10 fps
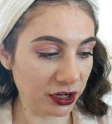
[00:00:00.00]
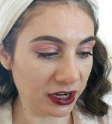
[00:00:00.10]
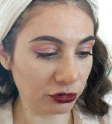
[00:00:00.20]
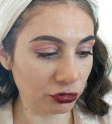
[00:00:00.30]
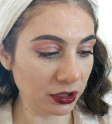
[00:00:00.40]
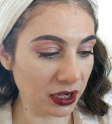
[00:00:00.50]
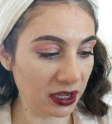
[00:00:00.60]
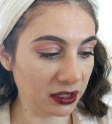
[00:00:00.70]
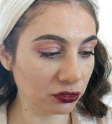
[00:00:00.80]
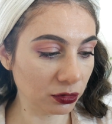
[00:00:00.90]
actually
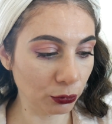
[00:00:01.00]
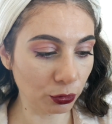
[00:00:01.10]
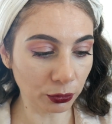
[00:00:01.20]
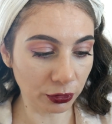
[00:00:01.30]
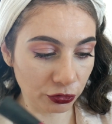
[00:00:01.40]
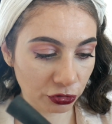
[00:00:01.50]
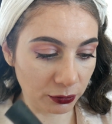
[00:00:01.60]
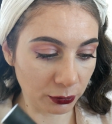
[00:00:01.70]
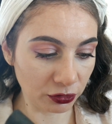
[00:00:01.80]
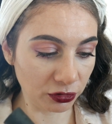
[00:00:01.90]
has some golden
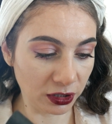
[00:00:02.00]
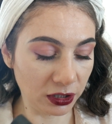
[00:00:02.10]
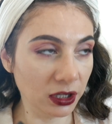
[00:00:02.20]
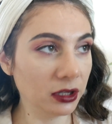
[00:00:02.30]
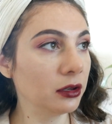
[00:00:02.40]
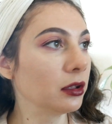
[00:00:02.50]
shimmers in it.